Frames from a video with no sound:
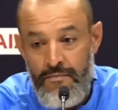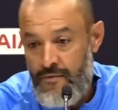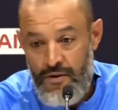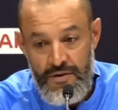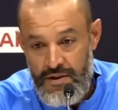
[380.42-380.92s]

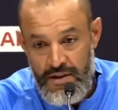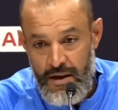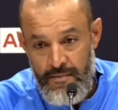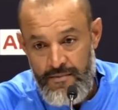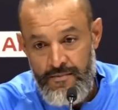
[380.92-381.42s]
For this
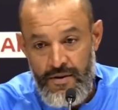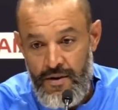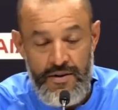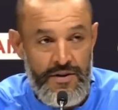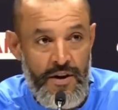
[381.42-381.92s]
game,
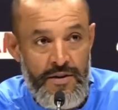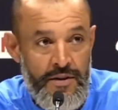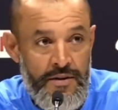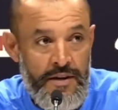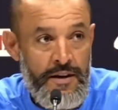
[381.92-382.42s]
because he's not
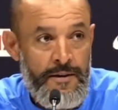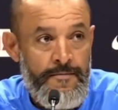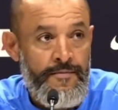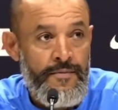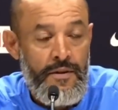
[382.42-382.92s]
on the
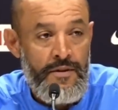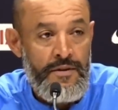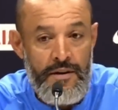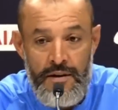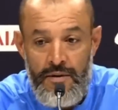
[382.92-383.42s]

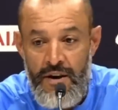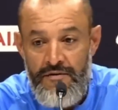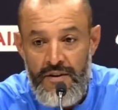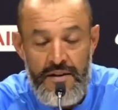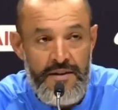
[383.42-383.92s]

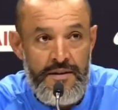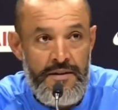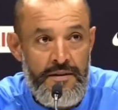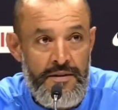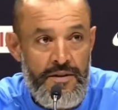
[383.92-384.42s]
UEFA
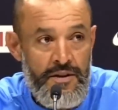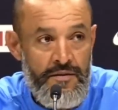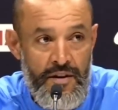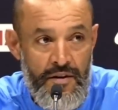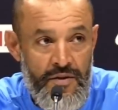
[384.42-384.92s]
list. He's not
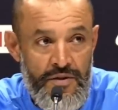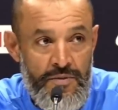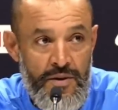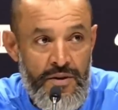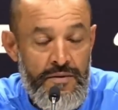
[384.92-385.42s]
available for
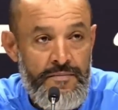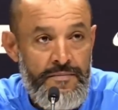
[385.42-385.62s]
tomorrow.